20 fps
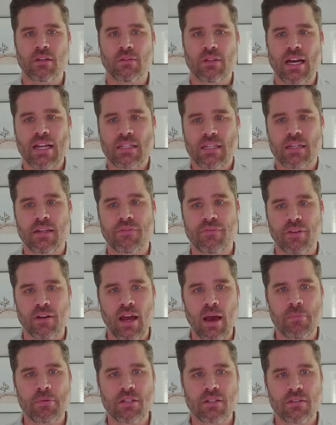So lots of
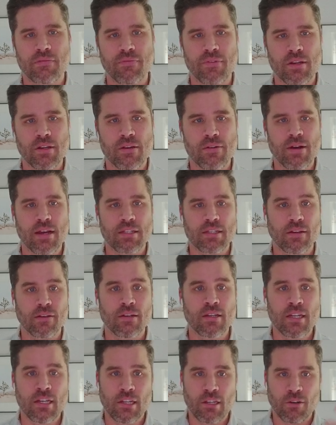different options for you as
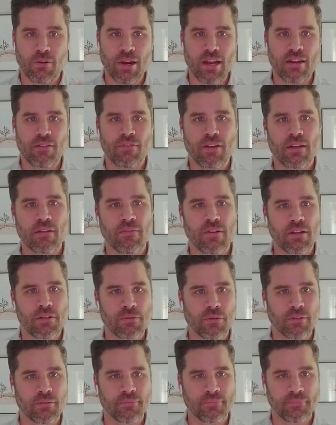a creative
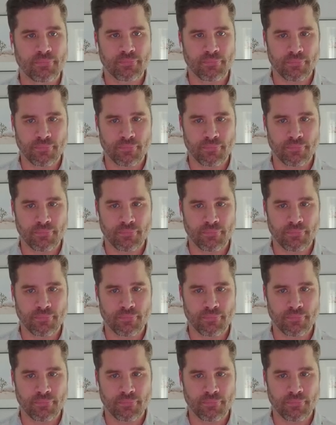individual.